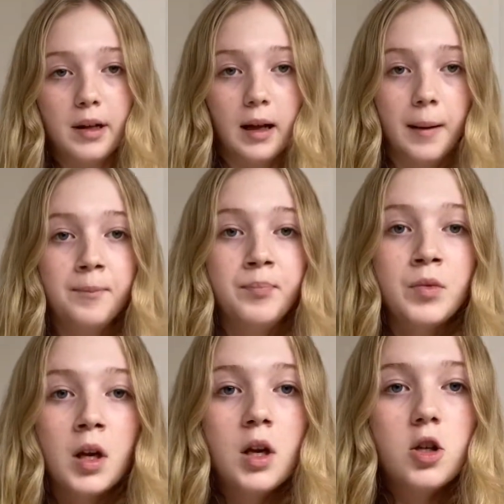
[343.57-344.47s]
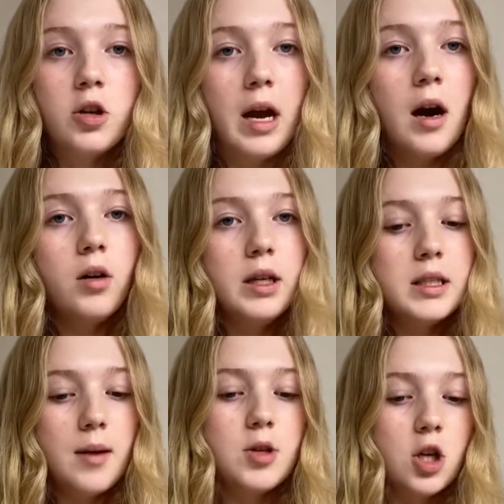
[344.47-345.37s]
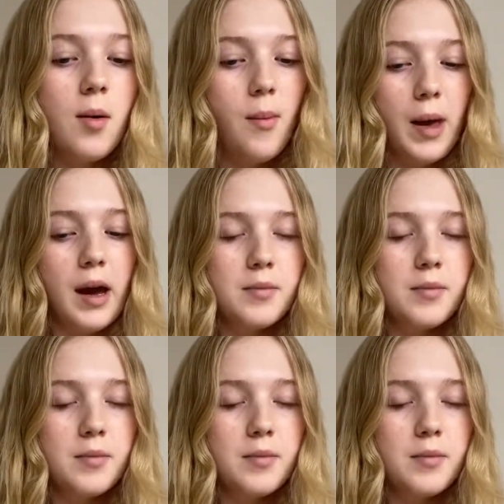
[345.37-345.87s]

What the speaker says: that. So now it's time to start my makeup.